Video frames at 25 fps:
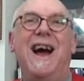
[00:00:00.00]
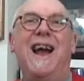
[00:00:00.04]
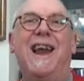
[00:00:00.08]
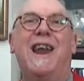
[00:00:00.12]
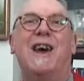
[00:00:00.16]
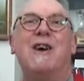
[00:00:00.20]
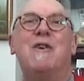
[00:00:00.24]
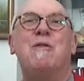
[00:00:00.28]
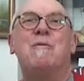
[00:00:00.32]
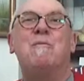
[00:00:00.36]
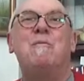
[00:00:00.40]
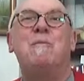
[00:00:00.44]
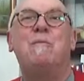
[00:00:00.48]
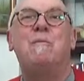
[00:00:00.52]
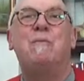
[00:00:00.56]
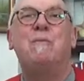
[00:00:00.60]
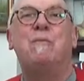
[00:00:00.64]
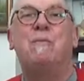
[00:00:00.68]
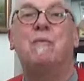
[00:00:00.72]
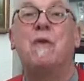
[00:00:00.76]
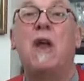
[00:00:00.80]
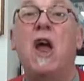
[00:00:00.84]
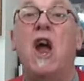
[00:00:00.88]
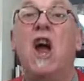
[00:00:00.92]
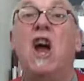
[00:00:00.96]
Hello!
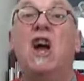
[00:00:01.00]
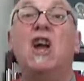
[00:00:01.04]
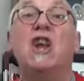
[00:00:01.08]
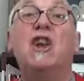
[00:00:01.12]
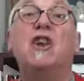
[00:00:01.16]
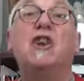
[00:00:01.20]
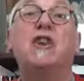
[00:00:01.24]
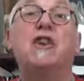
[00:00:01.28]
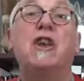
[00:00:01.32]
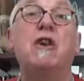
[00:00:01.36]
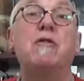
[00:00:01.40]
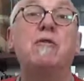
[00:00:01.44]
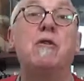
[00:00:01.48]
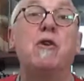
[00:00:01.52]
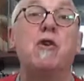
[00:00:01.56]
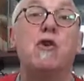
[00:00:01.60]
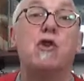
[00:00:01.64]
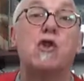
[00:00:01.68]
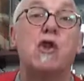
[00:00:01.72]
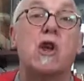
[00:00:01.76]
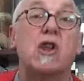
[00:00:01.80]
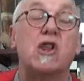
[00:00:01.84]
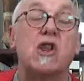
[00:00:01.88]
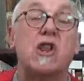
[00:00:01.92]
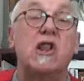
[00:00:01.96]
Don't you
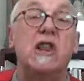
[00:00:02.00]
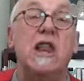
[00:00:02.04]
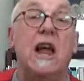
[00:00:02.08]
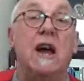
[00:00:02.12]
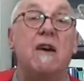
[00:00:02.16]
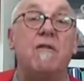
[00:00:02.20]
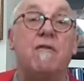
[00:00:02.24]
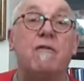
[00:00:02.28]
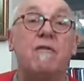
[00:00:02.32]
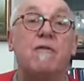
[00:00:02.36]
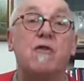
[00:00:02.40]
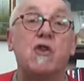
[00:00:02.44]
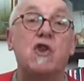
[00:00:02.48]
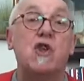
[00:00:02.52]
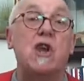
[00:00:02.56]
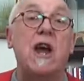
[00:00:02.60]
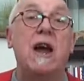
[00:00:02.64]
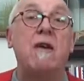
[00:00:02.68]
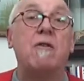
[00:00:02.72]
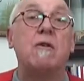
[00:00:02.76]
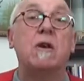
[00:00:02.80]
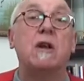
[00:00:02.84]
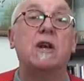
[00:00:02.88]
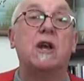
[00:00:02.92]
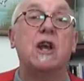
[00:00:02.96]
just love
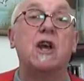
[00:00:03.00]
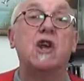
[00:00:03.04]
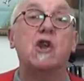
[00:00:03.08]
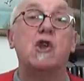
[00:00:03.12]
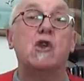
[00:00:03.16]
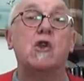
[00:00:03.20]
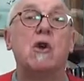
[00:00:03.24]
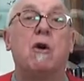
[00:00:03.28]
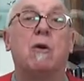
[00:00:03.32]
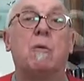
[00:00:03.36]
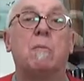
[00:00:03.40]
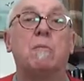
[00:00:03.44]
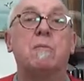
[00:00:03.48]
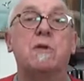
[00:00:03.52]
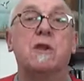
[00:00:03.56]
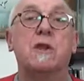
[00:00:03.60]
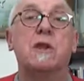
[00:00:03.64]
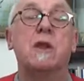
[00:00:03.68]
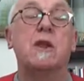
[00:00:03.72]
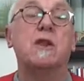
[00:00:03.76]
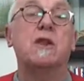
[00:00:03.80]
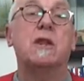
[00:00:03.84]
charity shops?